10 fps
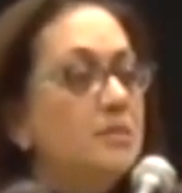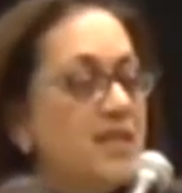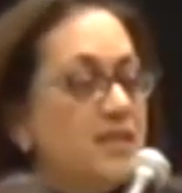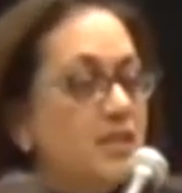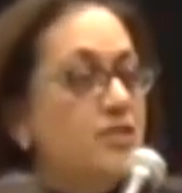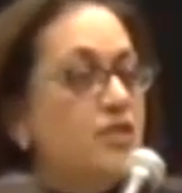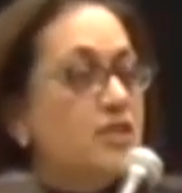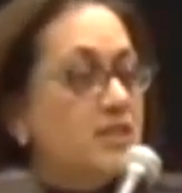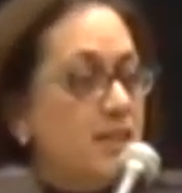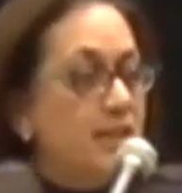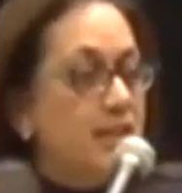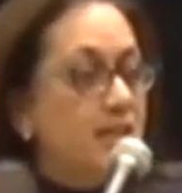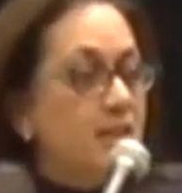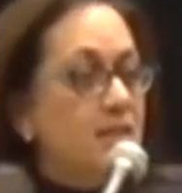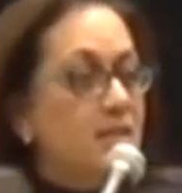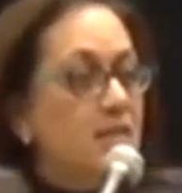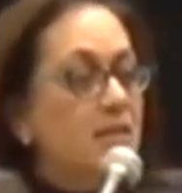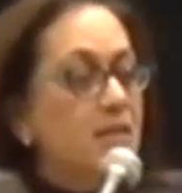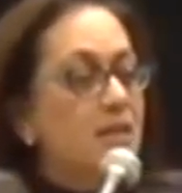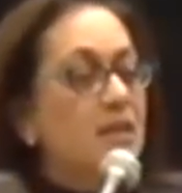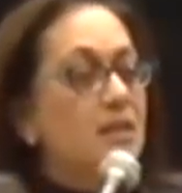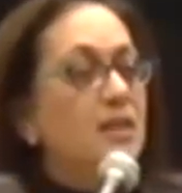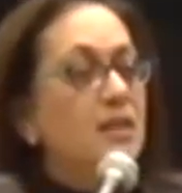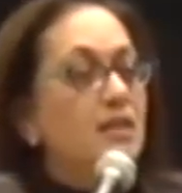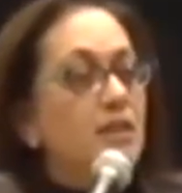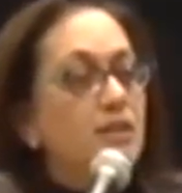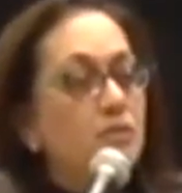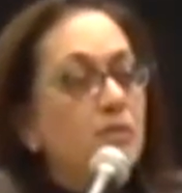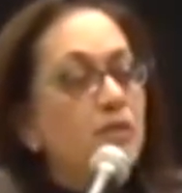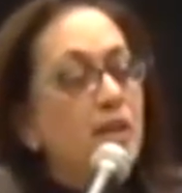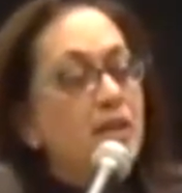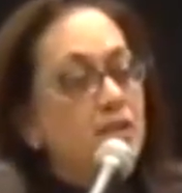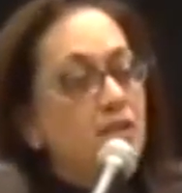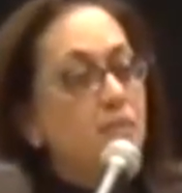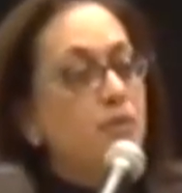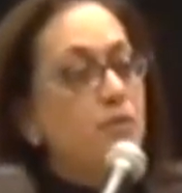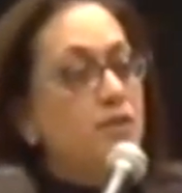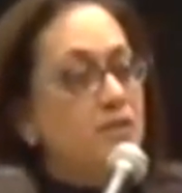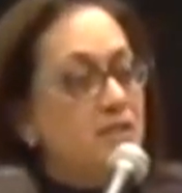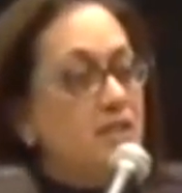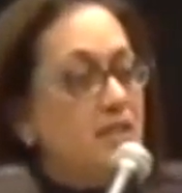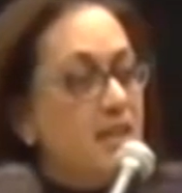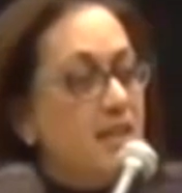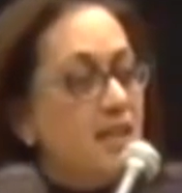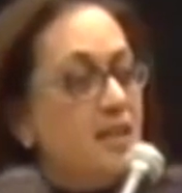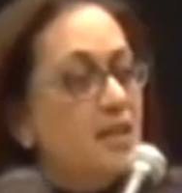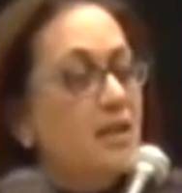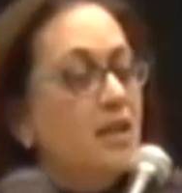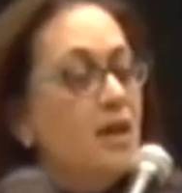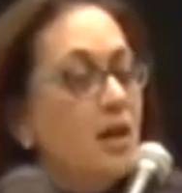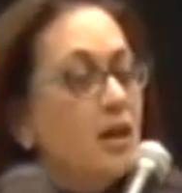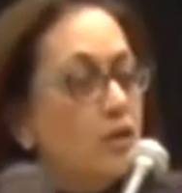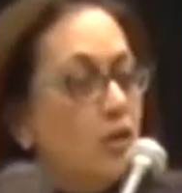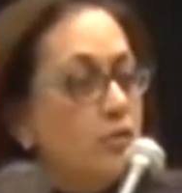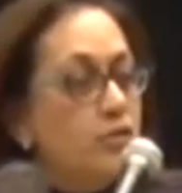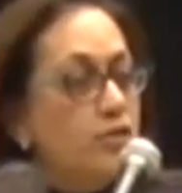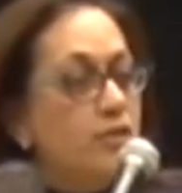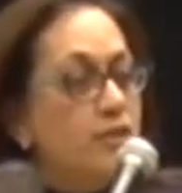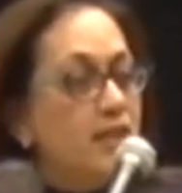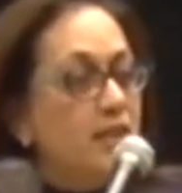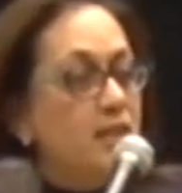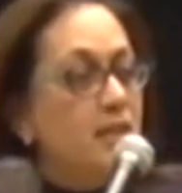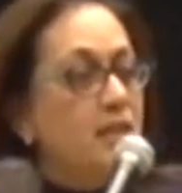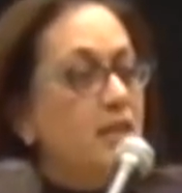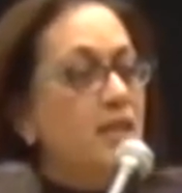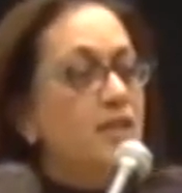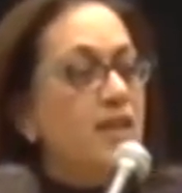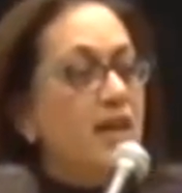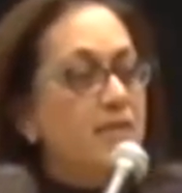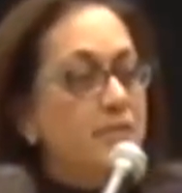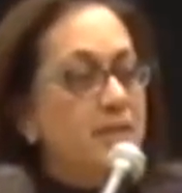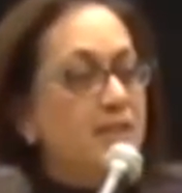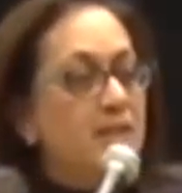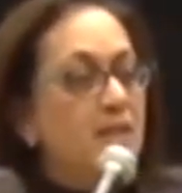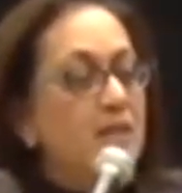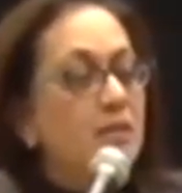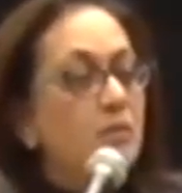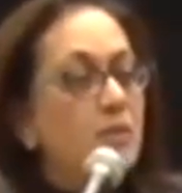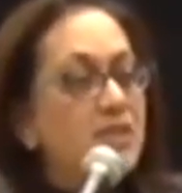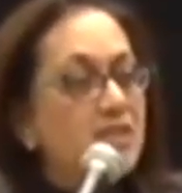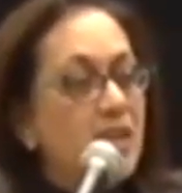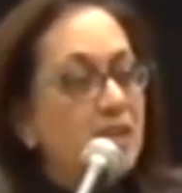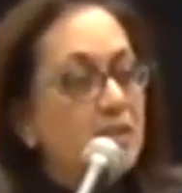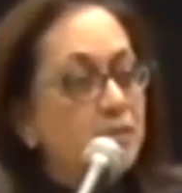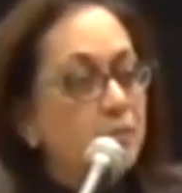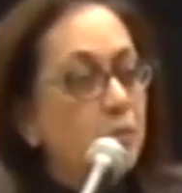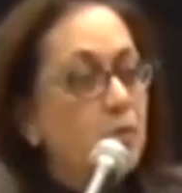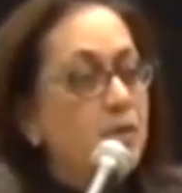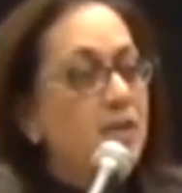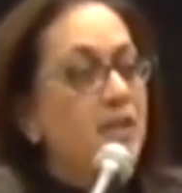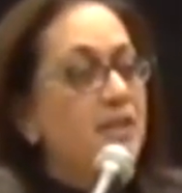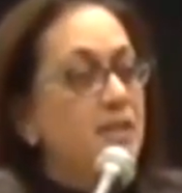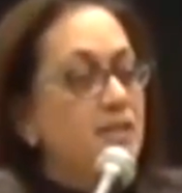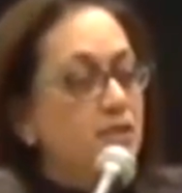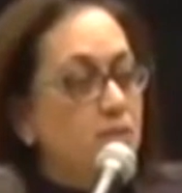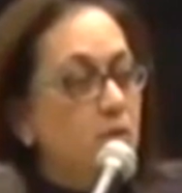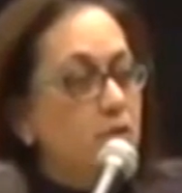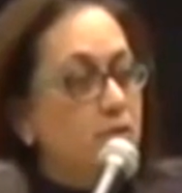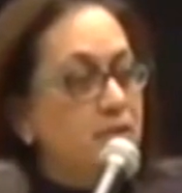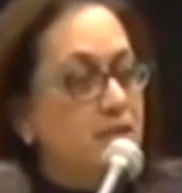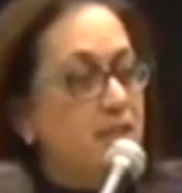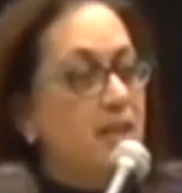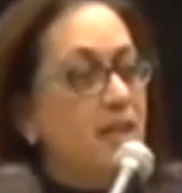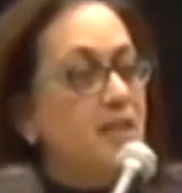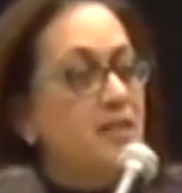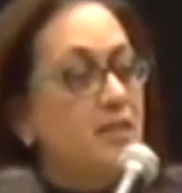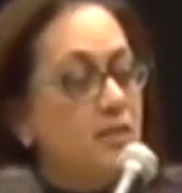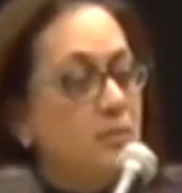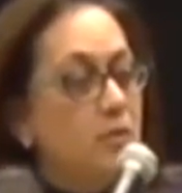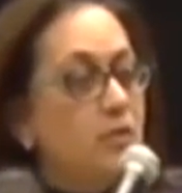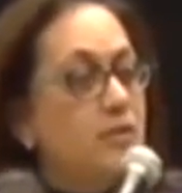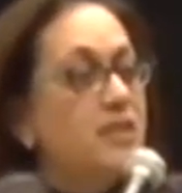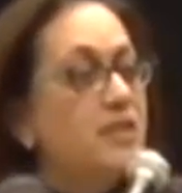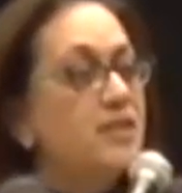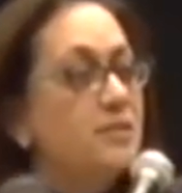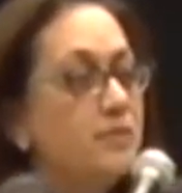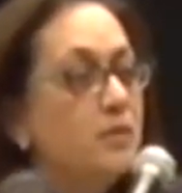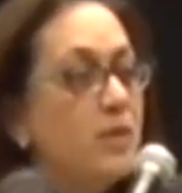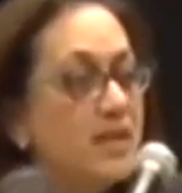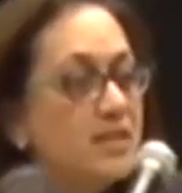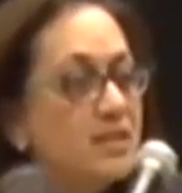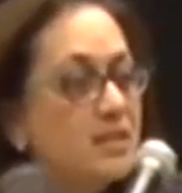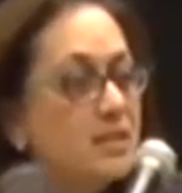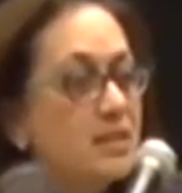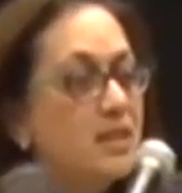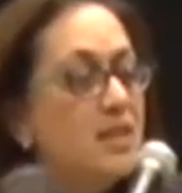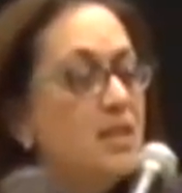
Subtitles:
the message is clear. The human rights abuses today are contrary to everything we stand for in this democracy and in the democracies of the West.